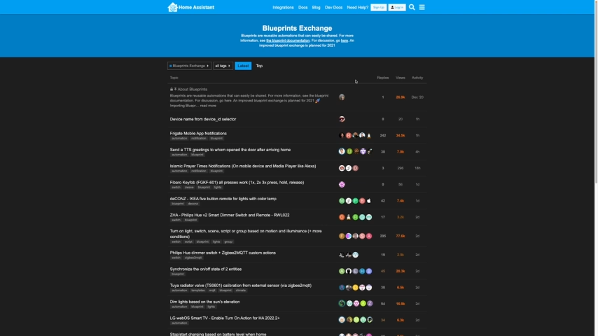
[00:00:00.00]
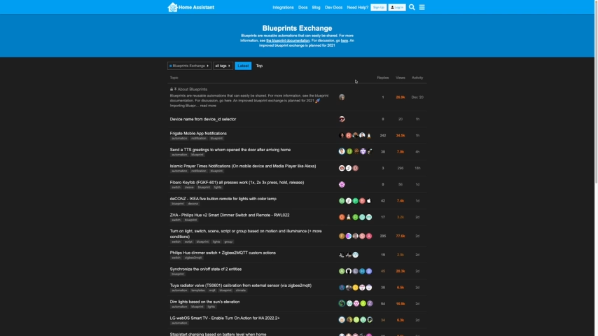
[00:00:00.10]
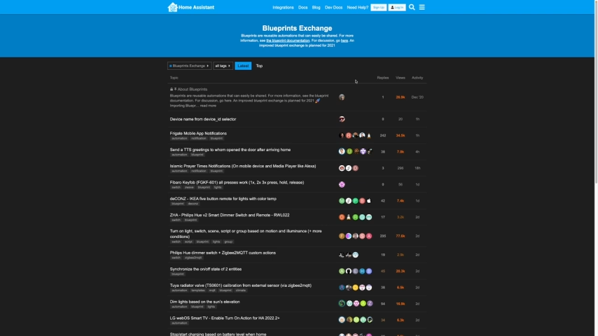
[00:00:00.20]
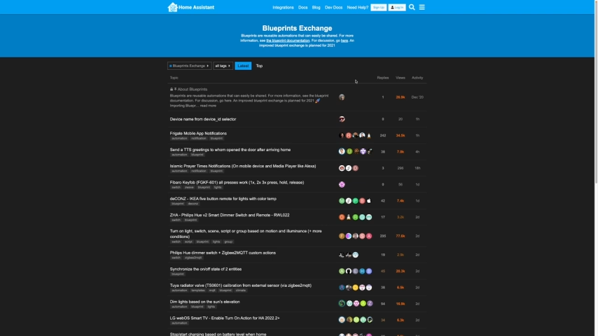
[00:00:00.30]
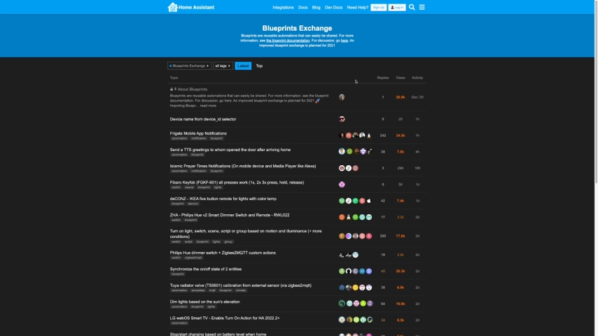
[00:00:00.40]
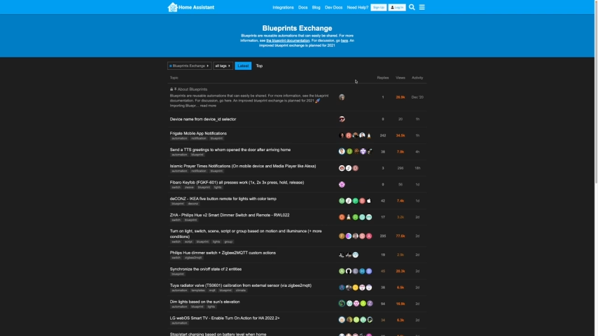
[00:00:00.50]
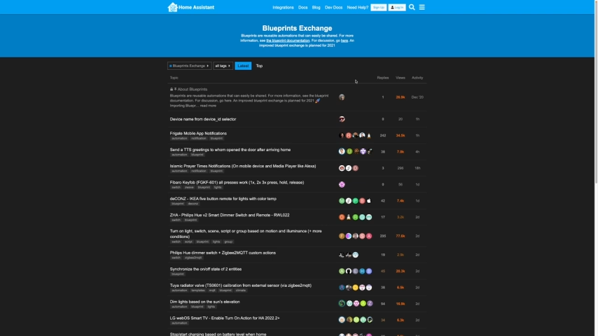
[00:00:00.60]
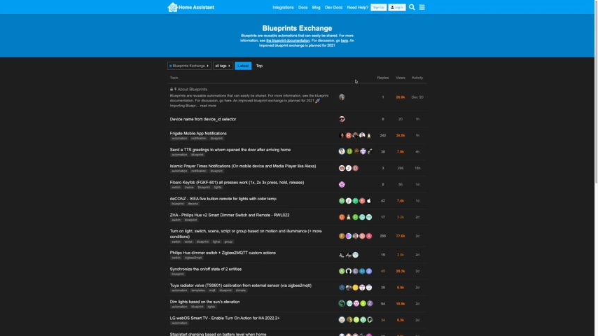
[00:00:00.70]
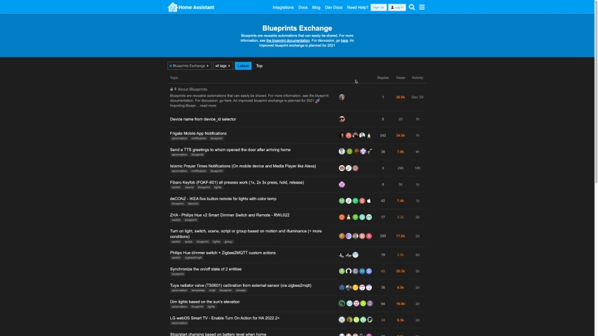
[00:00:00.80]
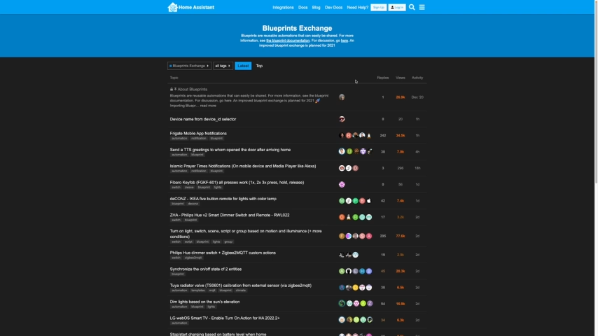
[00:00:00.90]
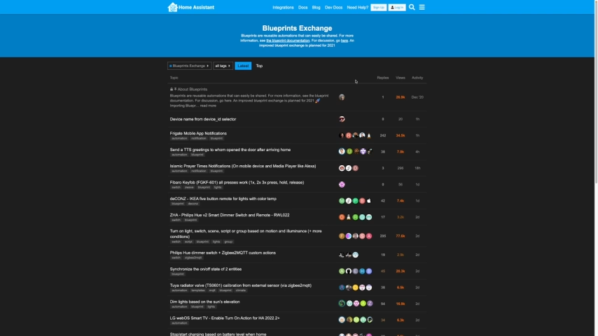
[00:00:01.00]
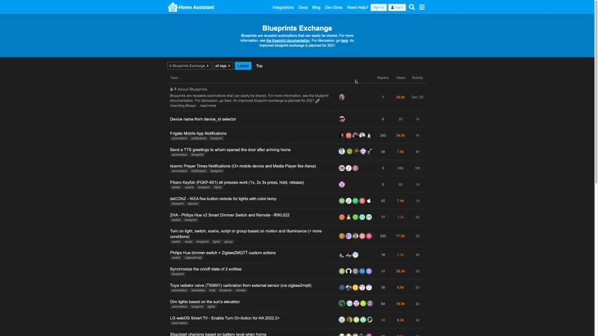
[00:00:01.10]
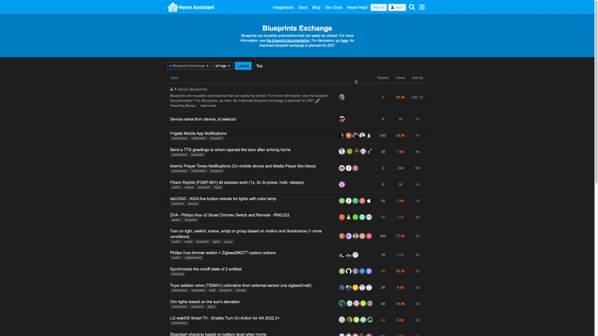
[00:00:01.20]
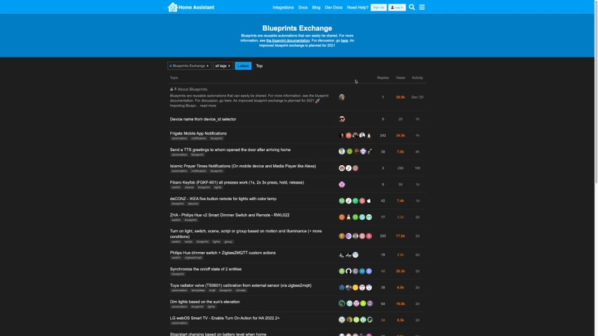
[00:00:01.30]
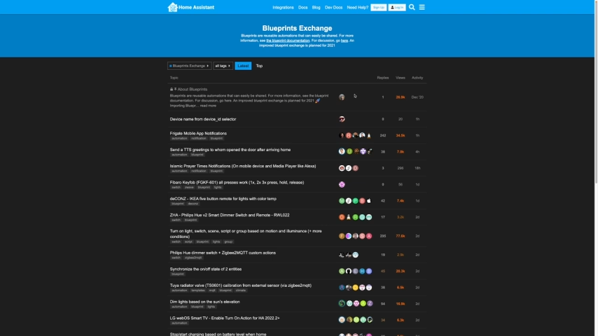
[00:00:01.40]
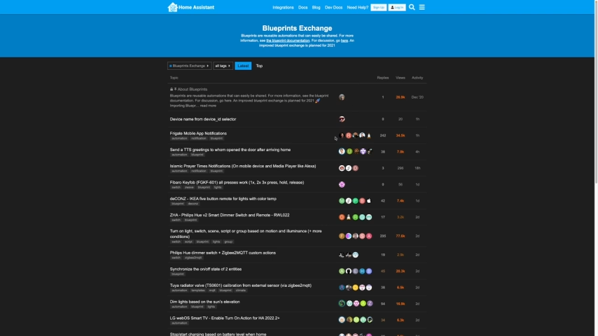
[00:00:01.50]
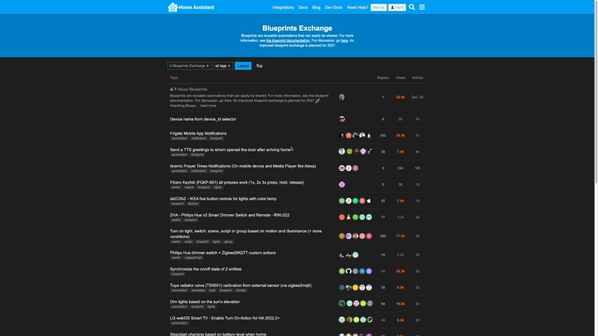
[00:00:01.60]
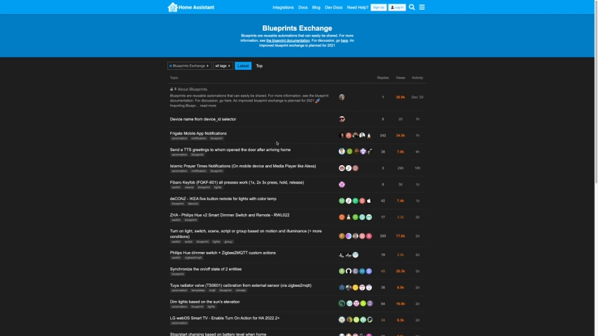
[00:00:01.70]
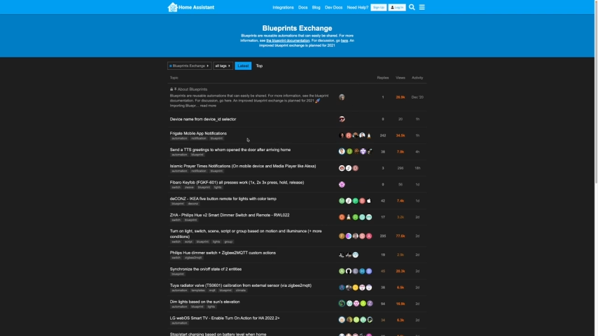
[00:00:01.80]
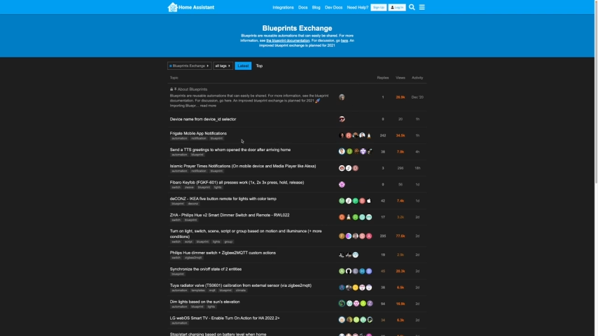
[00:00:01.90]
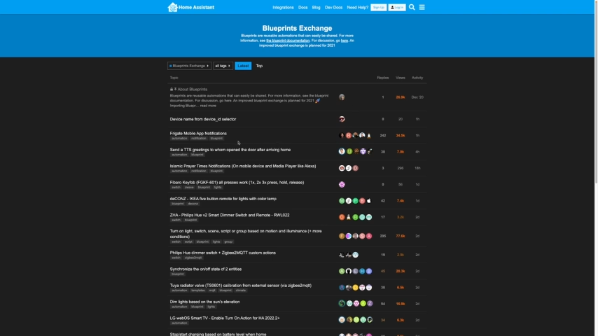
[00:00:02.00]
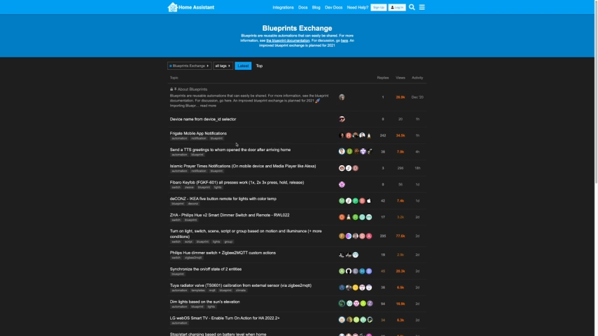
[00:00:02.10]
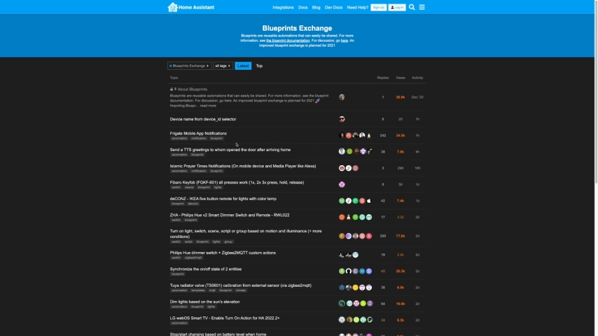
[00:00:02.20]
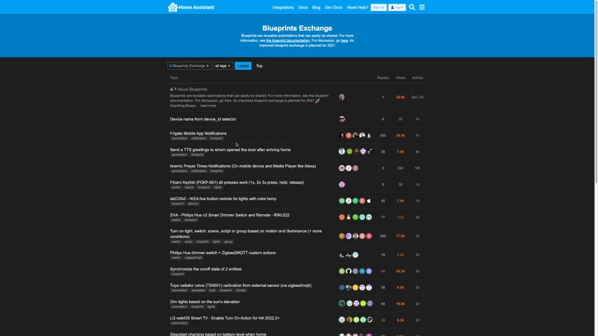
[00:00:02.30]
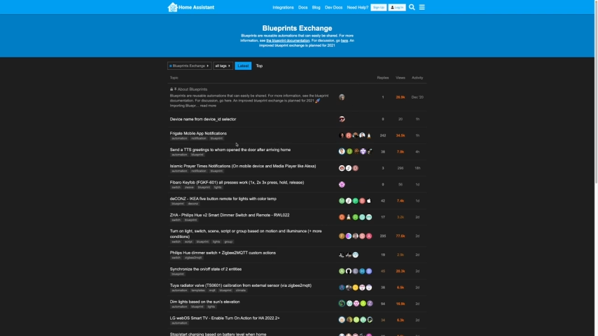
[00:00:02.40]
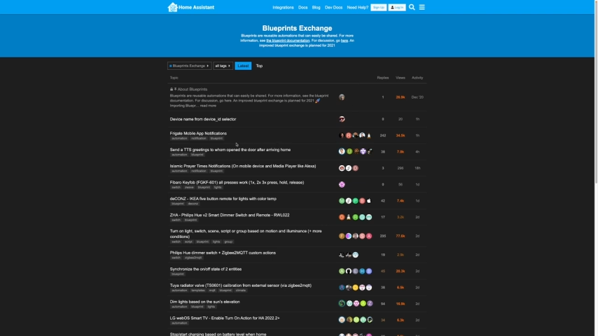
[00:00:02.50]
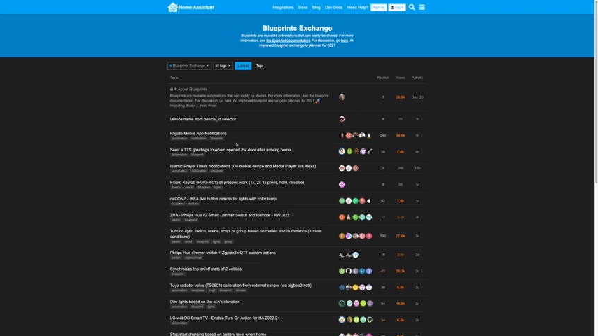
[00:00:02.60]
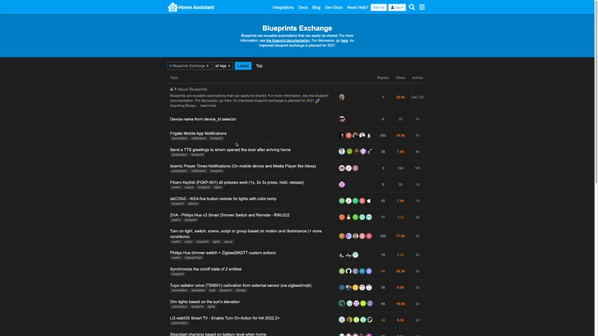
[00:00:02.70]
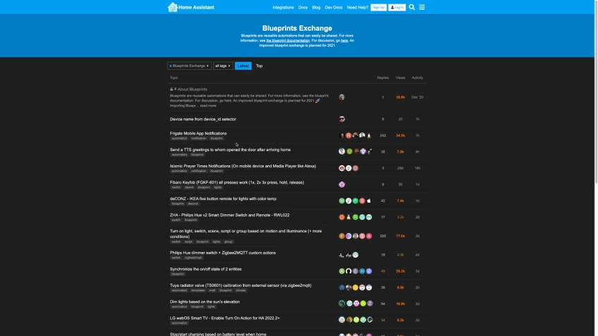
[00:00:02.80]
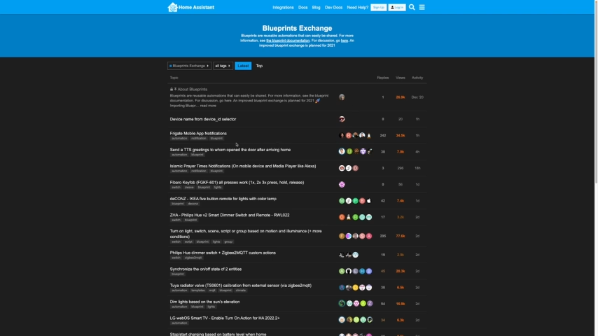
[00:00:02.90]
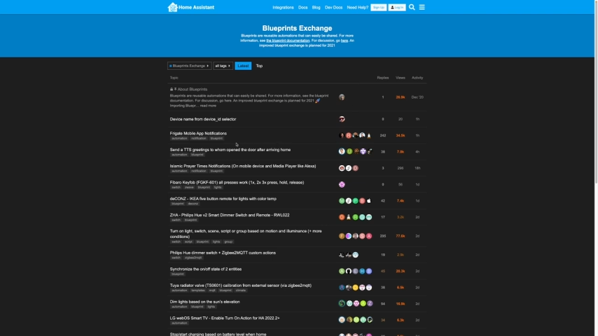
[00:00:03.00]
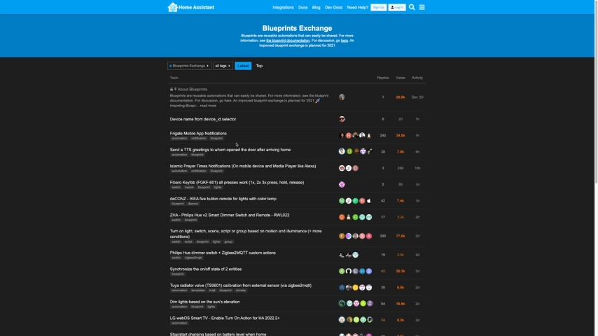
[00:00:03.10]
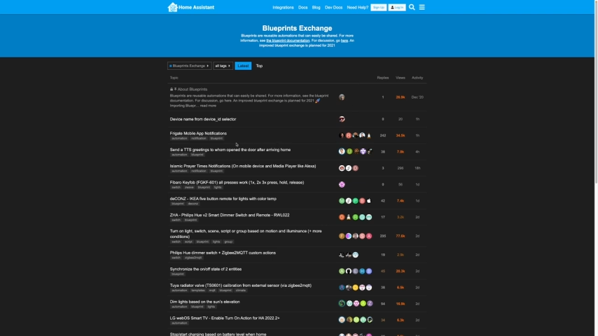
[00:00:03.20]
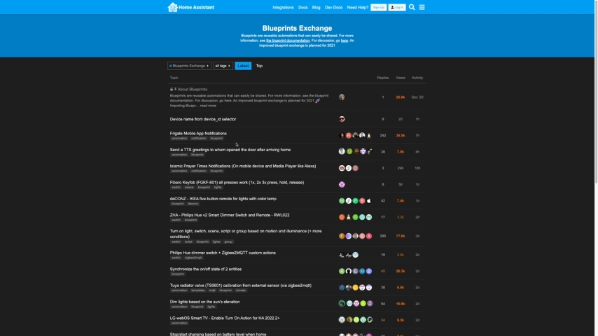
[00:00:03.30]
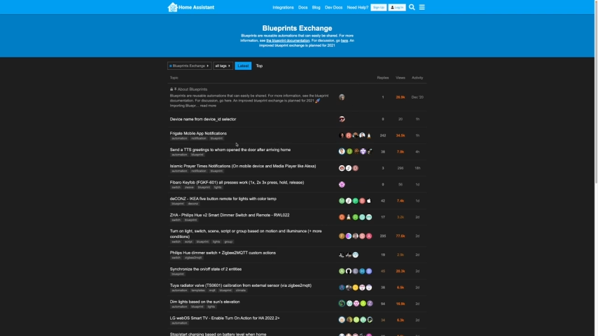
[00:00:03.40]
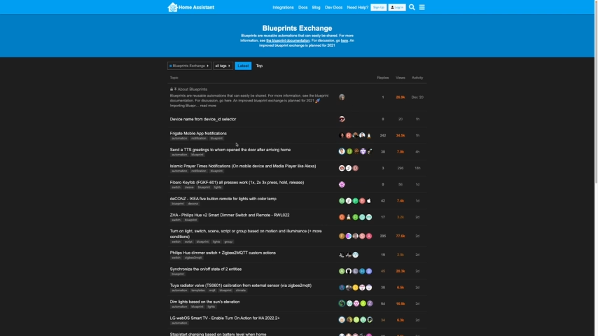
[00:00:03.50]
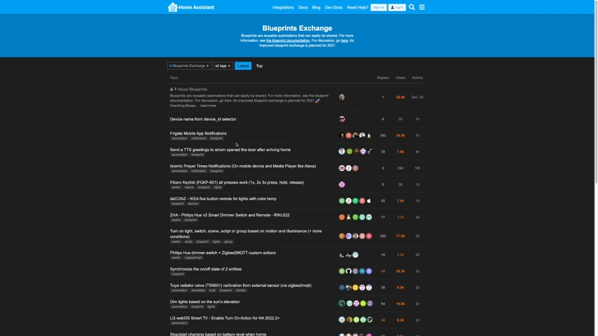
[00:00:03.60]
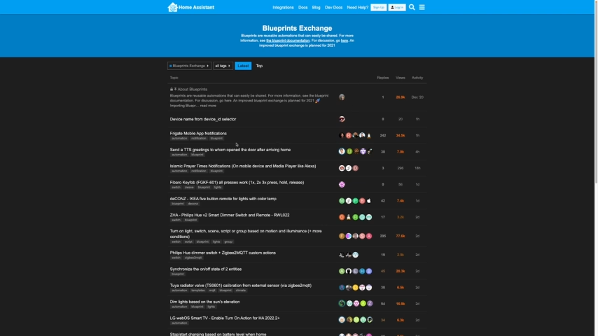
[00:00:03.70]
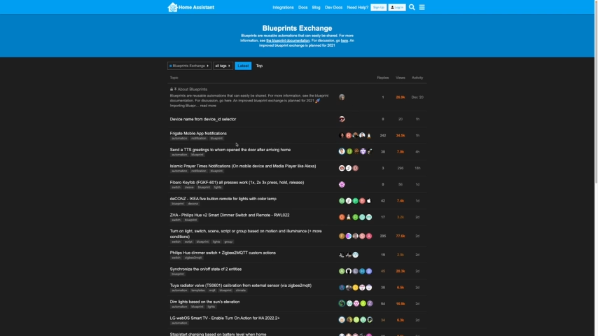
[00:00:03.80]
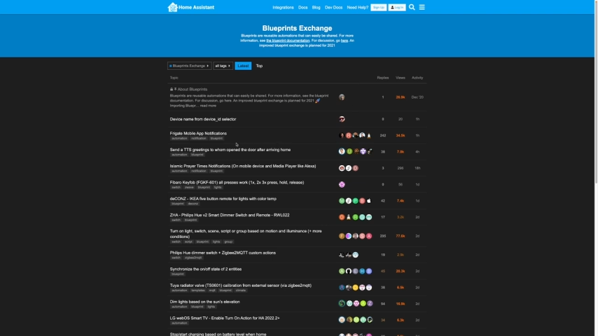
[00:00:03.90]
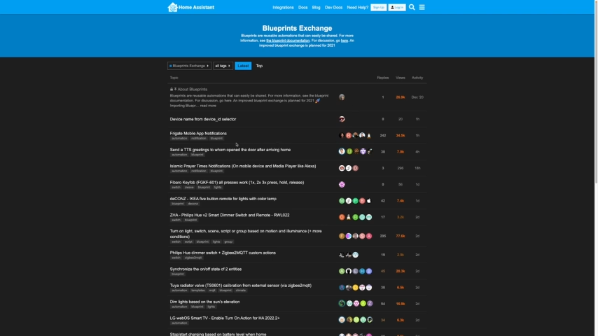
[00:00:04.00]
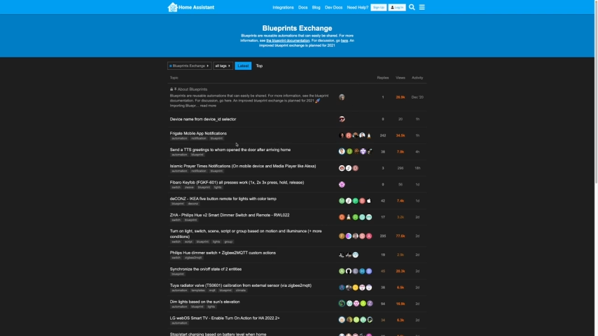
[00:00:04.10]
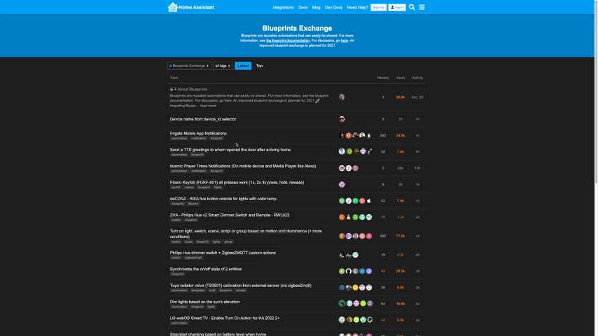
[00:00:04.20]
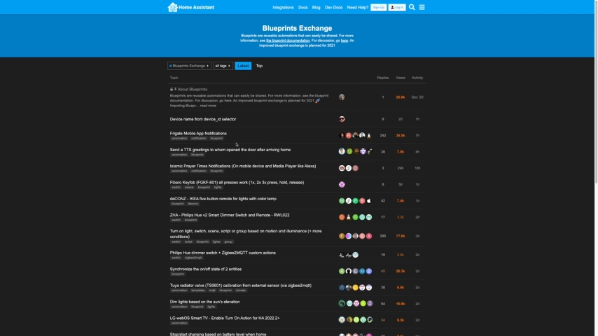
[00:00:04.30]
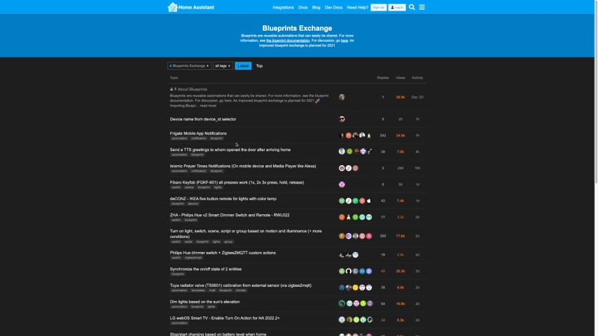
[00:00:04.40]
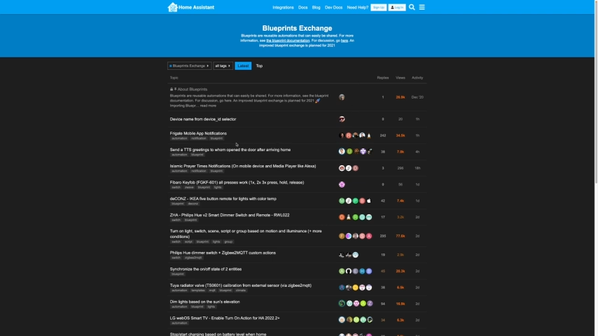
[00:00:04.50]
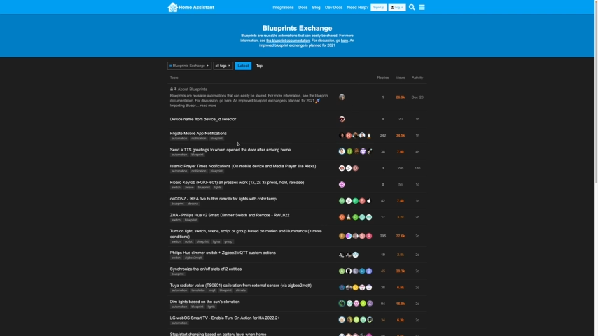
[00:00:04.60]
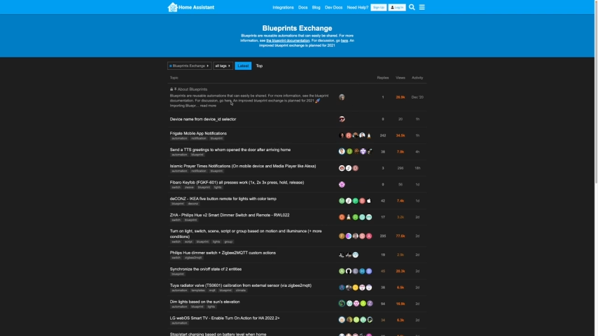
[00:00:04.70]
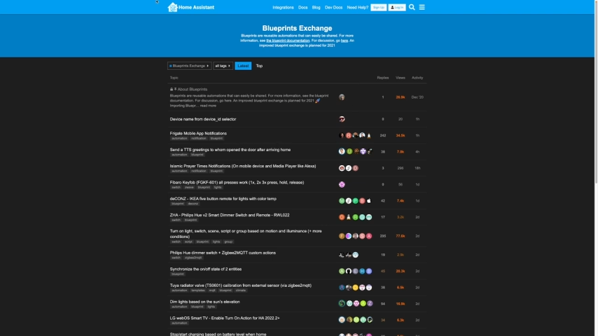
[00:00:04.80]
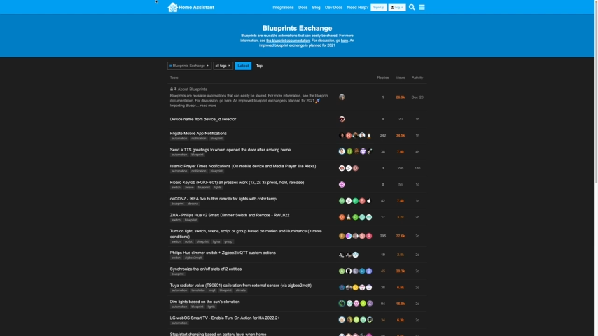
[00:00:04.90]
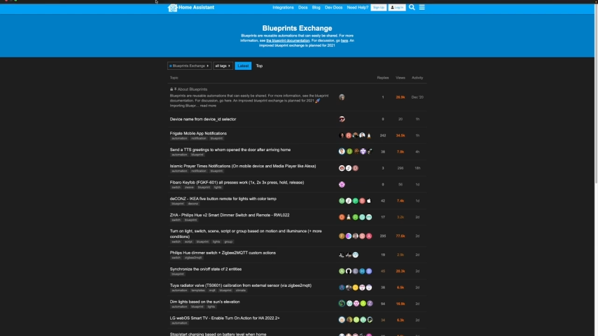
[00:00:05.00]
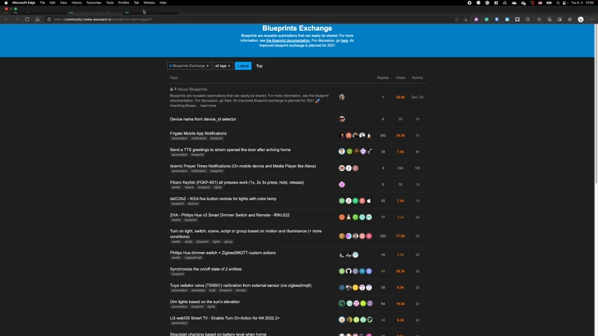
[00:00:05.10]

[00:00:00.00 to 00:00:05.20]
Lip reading: No face is visible, so there are no lips to read.